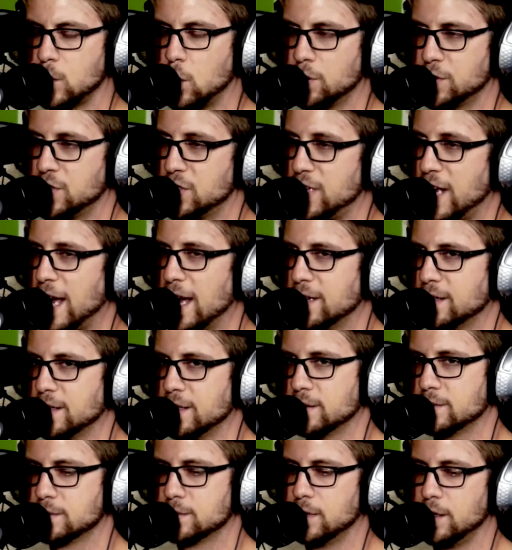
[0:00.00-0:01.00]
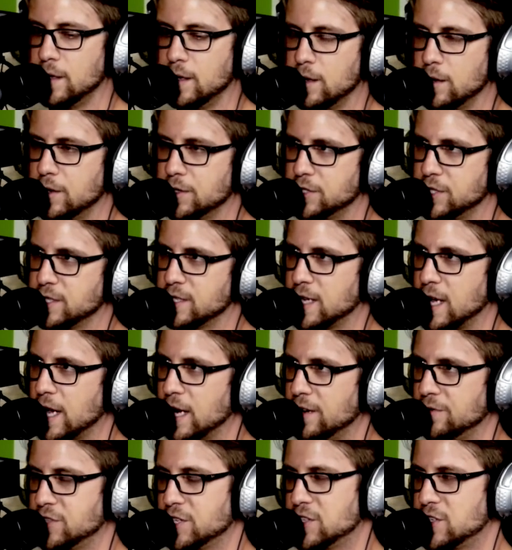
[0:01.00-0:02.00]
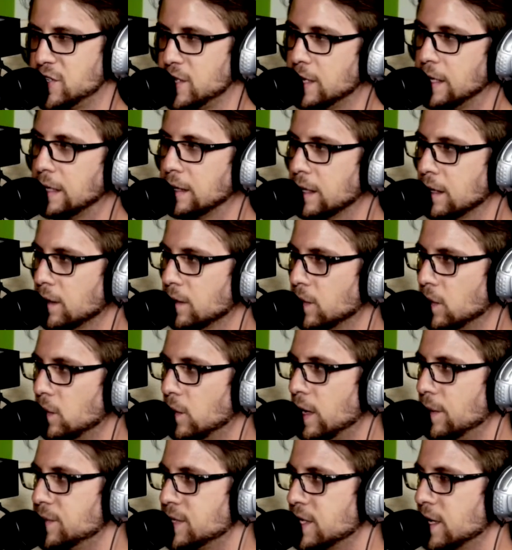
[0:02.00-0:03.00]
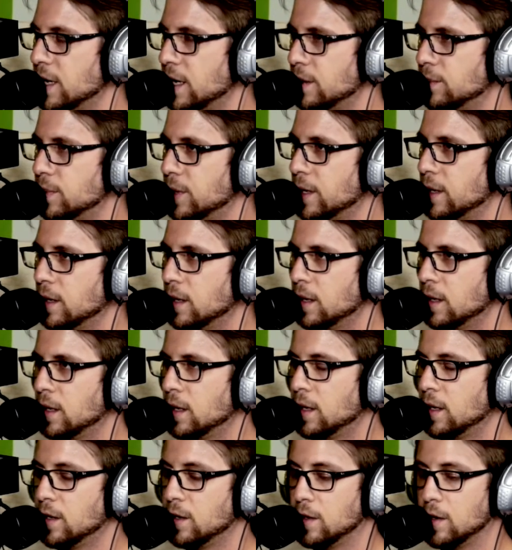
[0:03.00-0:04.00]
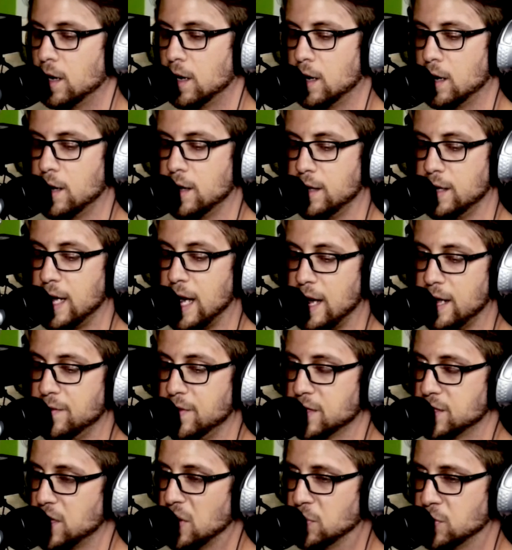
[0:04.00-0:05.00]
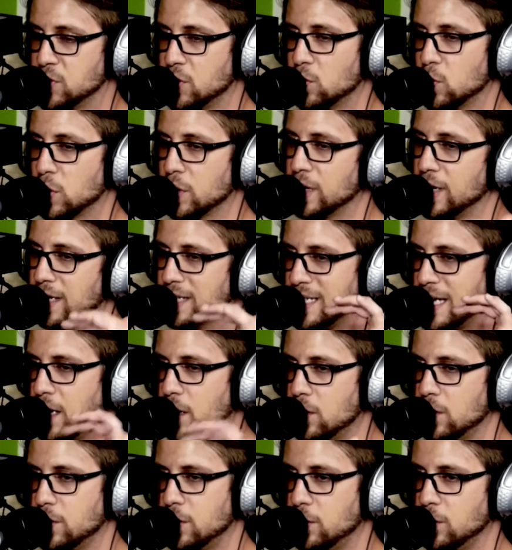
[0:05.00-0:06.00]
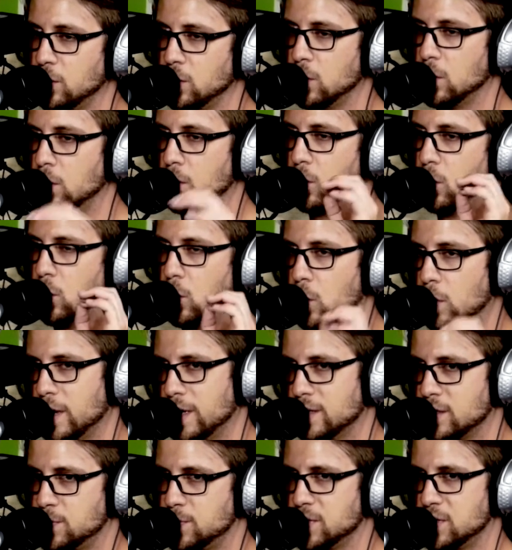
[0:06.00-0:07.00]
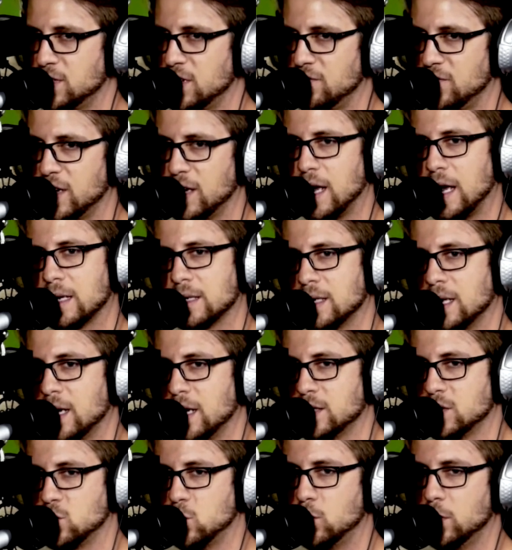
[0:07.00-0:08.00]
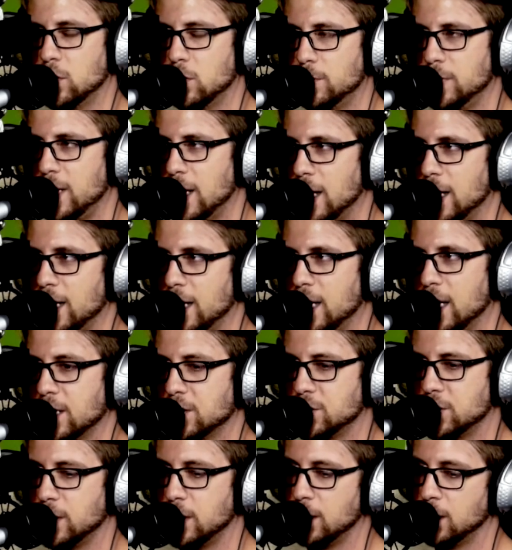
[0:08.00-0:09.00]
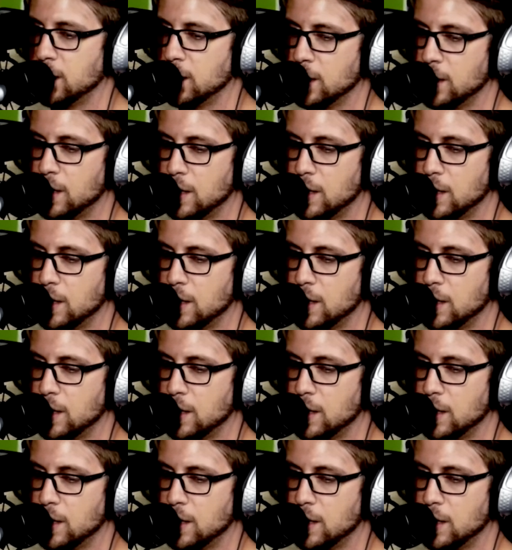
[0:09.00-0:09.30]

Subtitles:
Or stagnant, It's just kind of just sitting there on the website. But in this episode, we're going to tell you what specific headlines will be eye-catching.